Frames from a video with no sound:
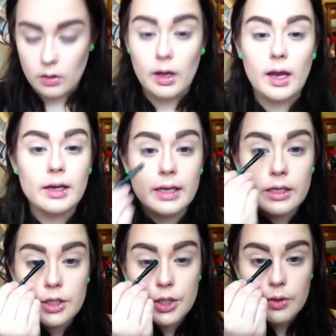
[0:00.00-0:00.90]
and
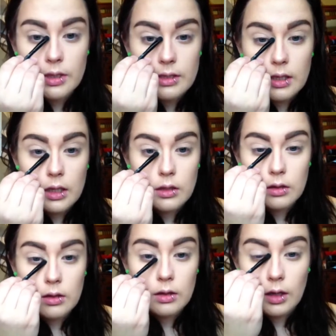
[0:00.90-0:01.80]
into this
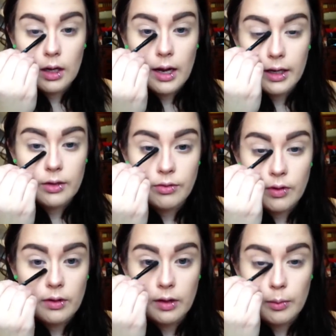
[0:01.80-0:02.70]
little kind
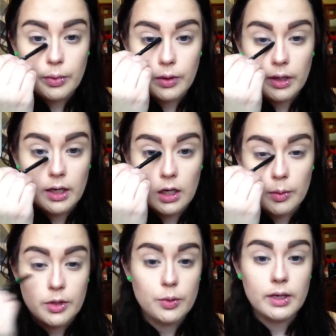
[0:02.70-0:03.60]
of dimple here
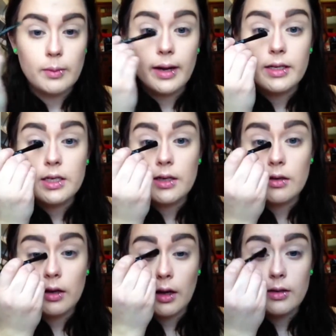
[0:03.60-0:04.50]
between my tear
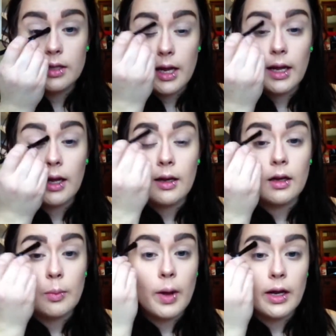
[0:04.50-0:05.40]
duct
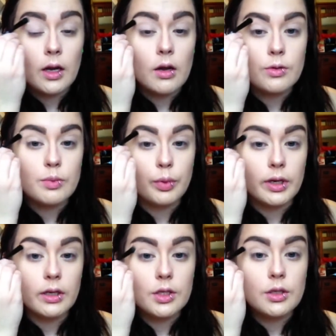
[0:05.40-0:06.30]
and my nose
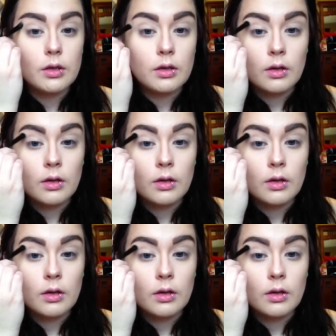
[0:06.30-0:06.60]
bridge.